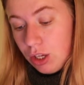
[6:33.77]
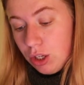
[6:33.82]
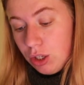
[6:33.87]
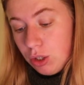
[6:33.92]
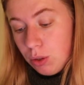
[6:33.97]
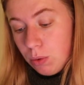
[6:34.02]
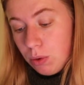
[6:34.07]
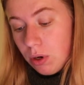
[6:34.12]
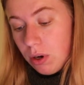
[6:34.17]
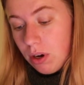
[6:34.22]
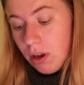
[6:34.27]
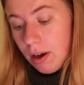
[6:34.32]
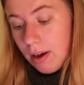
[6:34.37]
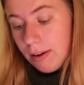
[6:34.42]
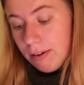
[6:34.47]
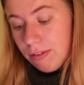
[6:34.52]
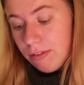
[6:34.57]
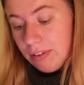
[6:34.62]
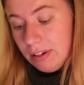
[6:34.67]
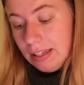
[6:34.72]
"You do
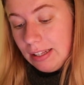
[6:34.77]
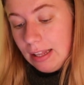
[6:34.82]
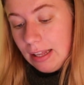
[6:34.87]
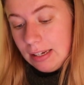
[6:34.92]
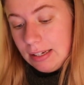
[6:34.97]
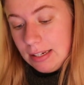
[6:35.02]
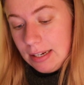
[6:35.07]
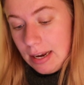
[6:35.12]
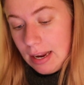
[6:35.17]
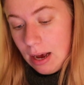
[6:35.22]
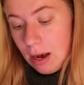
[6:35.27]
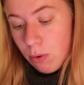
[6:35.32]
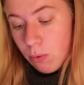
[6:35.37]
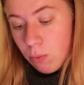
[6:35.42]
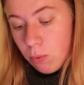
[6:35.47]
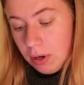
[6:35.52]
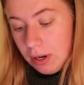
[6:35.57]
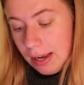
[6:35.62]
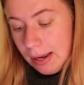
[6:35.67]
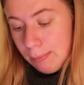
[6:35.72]
not realize now
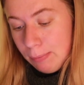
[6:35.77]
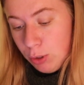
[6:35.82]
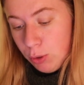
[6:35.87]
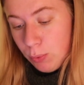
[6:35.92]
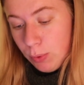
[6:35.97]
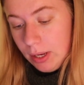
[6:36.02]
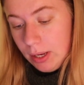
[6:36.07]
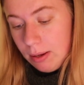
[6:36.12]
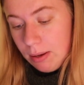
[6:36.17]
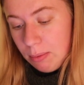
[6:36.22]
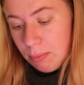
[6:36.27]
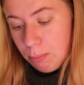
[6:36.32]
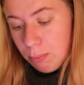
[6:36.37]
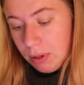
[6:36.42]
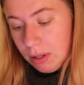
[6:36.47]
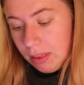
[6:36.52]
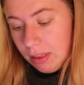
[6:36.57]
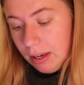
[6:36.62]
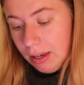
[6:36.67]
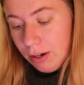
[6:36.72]
what I'm doing,
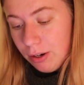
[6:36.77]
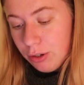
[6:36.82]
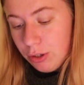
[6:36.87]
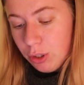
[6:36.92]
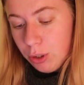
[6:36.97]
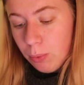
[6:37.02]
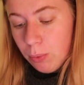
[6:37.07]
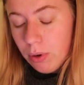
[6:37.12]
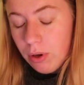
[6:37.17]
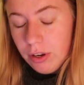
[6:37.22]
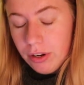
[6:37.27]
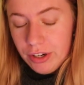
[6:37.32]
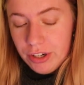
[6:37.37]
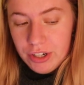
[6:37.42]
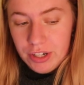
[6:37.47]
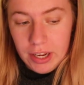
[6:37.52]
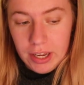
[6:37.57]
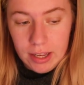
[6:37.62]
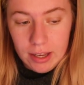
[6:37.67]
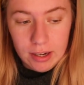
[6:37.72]
but later you will
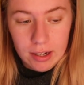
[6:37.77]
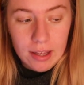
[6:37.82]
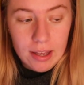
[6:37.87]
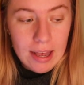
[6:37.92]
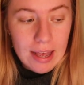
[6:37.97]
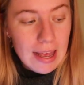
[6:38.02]
understand."